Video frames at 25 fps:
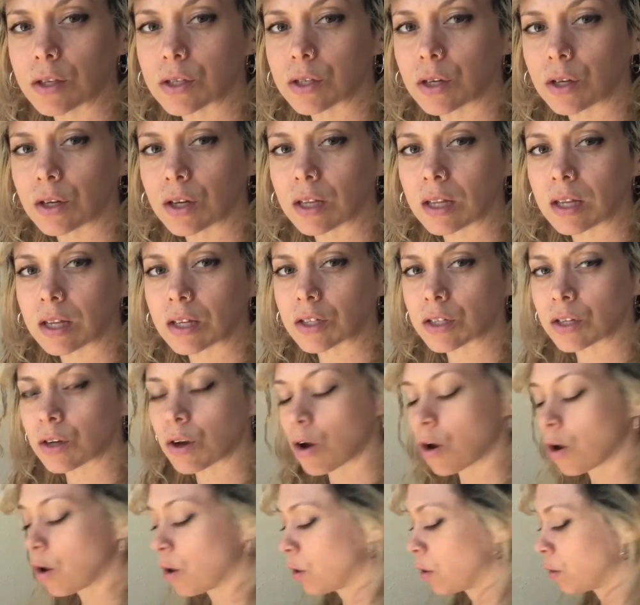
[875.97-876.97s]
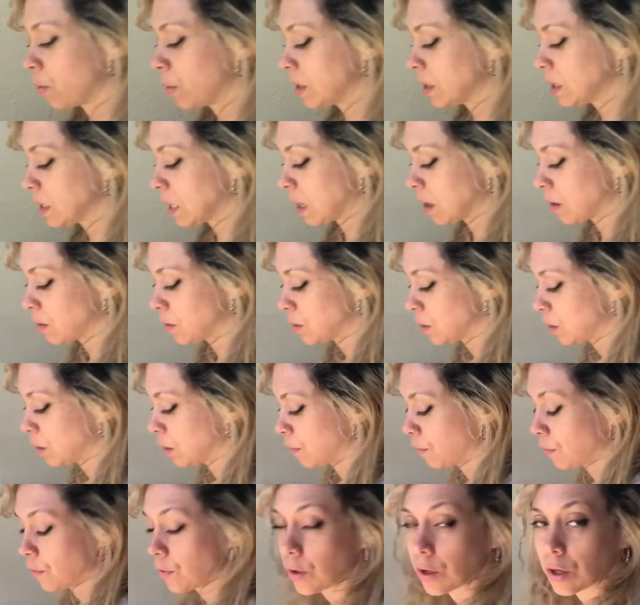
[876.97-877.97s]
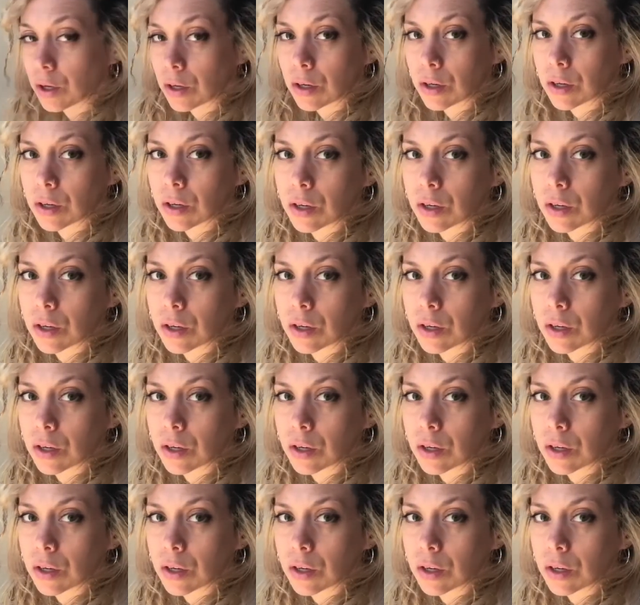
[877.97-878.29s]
circulation all the way down to the foot.